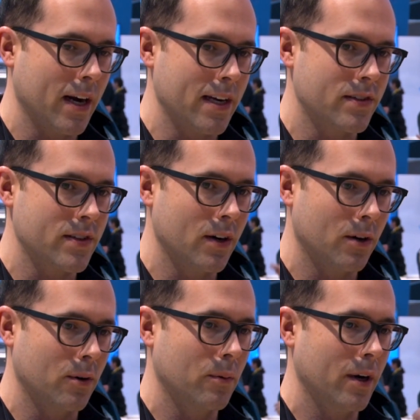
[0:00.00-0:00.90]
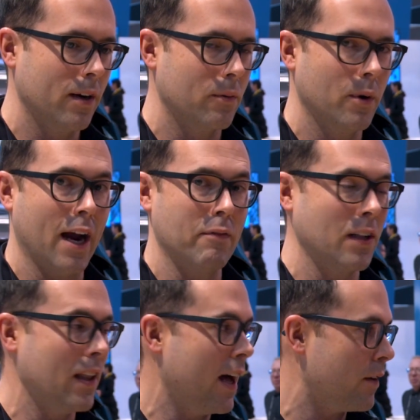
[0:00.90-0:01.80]
right, so we're, we're having
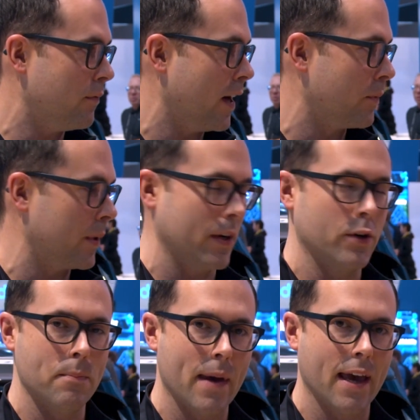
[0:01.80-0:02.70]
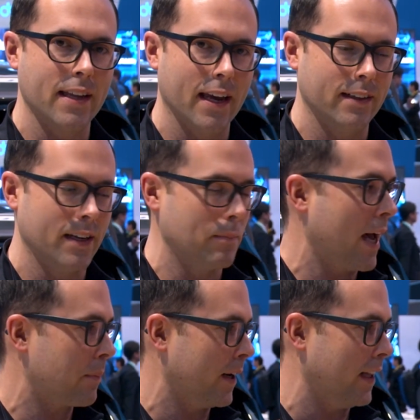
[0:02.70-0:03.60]
a lot of fun with our new mandate in
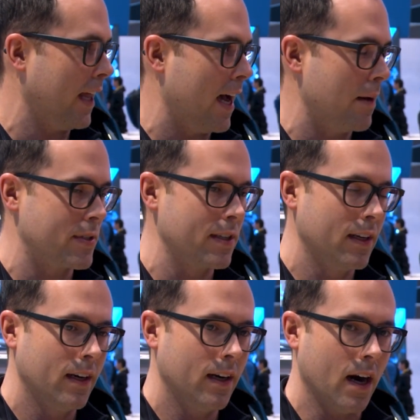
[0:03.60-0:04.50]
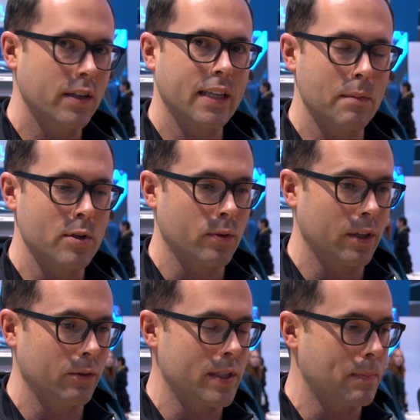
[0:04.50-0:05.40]
BlackBerry Labs. Our team is
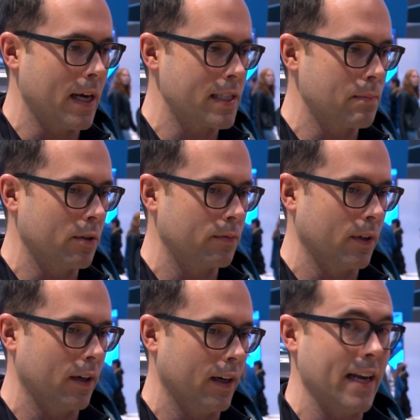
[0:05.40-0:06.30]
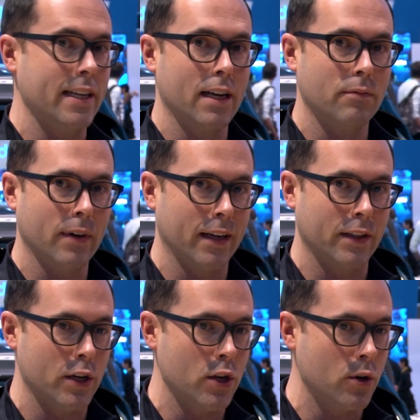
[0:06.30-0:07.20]
really responsible for identifying
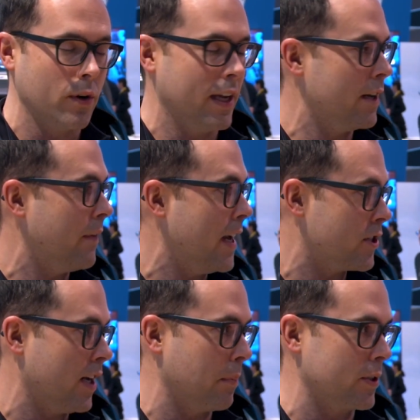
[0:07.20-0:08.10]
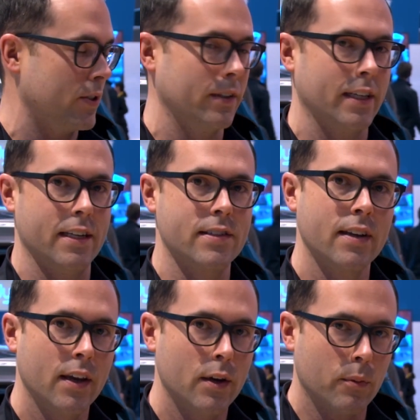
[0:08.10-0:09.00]
the new innovation opportunities.
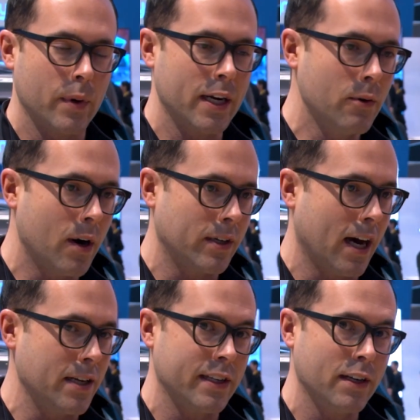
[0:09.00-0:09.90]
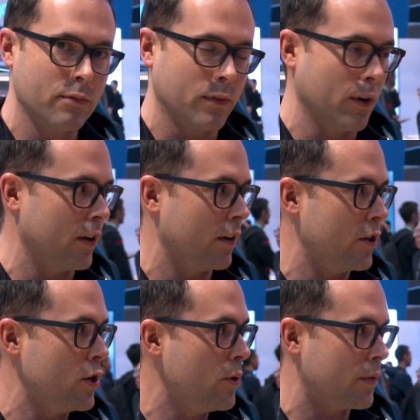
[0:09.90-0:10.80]
We go out hunting for
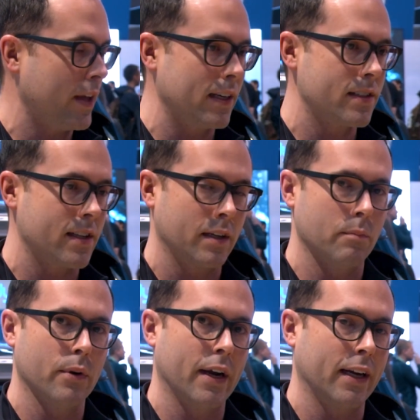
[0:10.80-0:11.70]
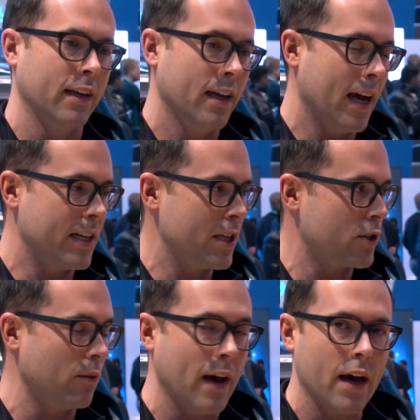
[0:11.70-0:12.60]
new things that can bring
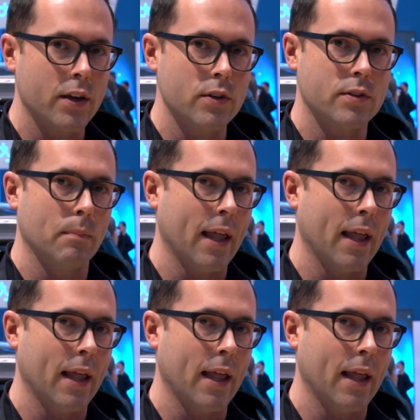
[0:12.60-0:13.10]
additional value to